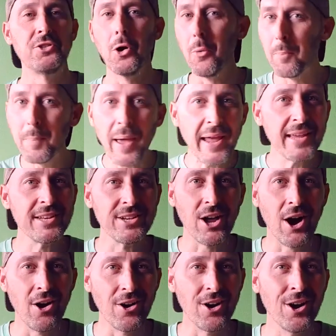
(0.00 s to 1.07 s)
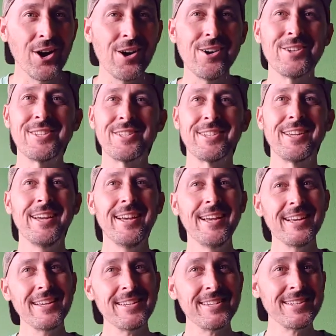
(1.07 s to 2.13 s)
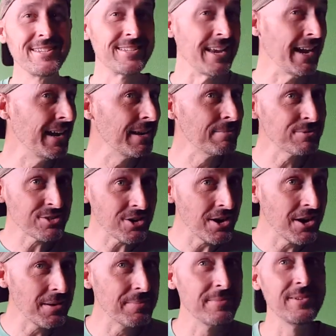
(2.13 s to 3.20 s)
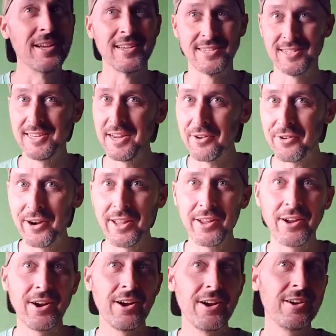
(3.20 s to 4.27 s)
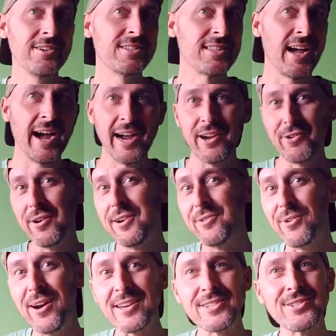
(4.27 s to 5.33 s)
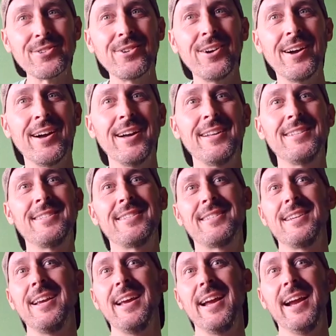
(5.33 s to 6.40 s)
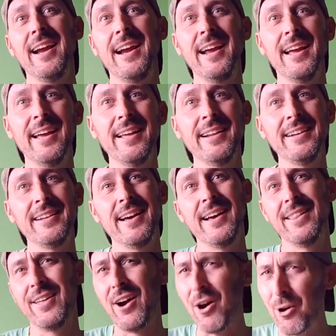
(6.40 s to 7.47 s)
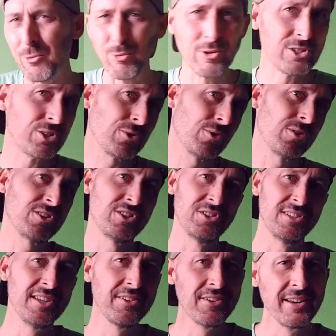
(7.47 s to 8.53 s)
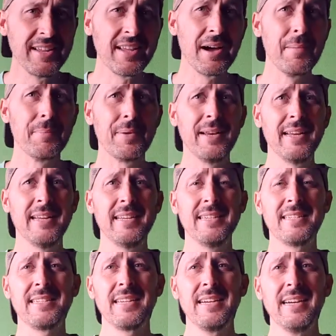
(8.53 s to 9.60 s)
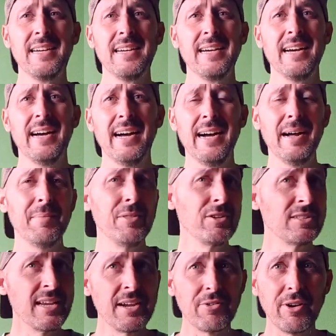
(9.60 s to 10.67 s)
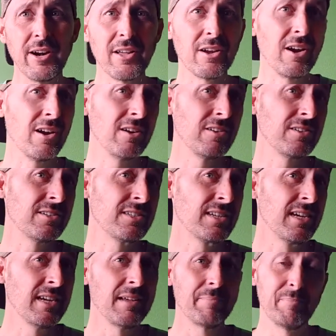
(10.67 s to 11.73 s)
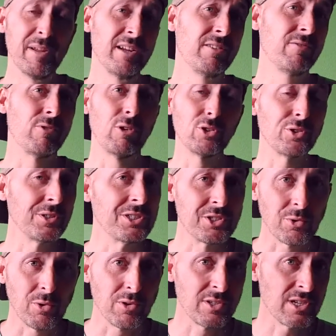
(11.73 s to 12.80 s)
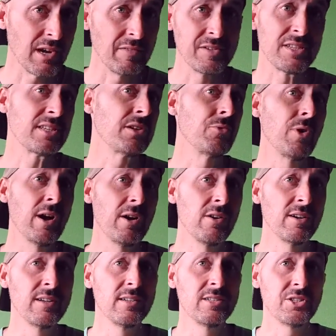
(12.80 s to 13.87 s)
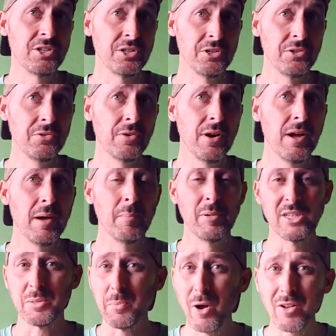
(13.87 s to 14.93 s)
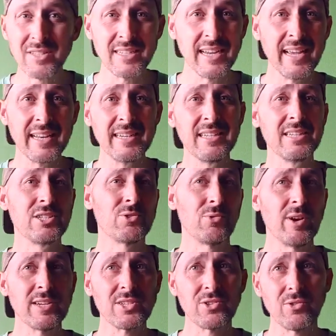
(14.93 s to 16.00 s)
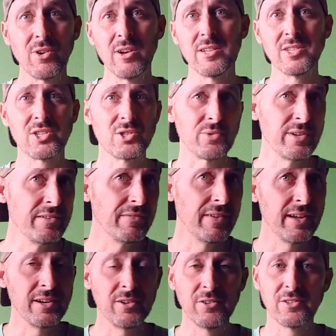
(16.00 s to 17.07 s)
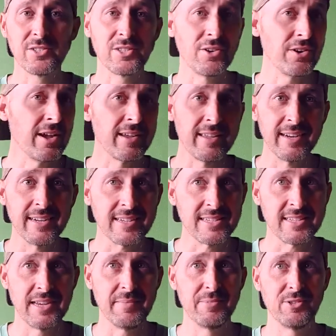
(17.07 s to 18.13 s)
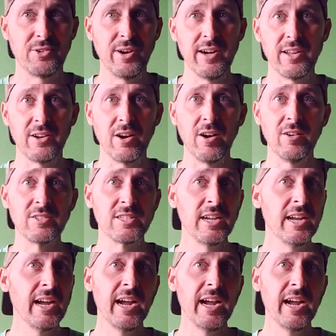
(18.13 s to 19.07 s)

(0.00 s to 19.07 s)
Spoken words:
Don't pay in dollars. Sam's Club does take credit cards. The higher end restaurants and the hardware stores, utility companies, they'll take credit cards. Big grocery stores obviously will too. But small tiendas, restaurants, street vendors, they're not going to accept credit cards.